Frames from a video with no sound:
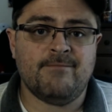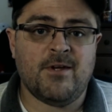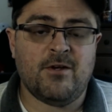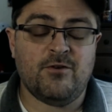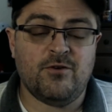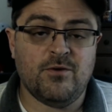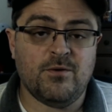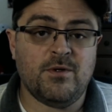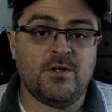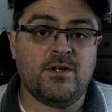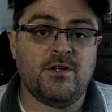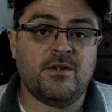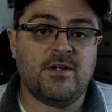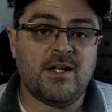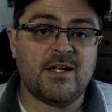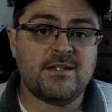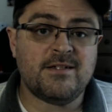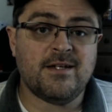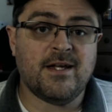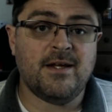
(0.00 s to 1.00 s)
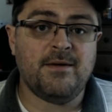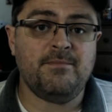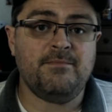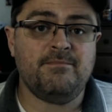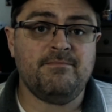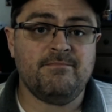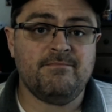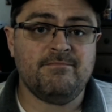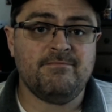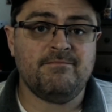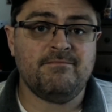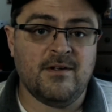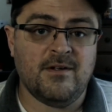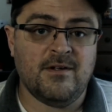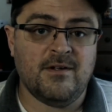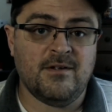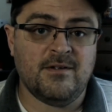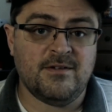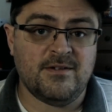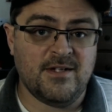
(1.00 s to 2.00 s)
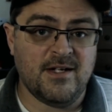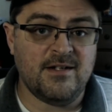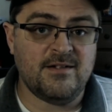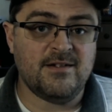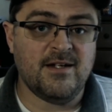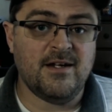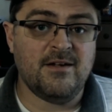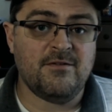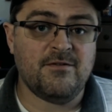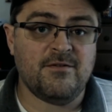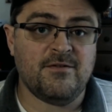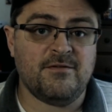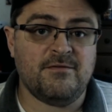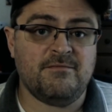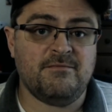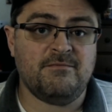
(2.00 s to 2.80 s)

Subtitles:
So until next time, stay safe.